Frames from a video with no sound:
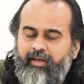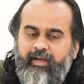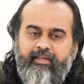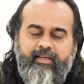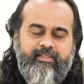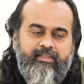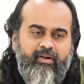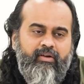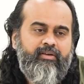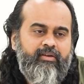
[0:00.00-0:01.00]
It does
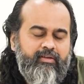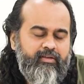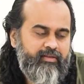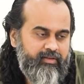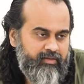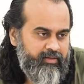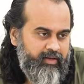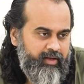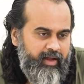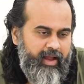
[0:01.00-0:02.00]
not
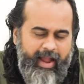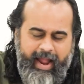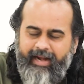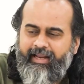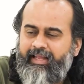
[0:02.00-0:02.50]
add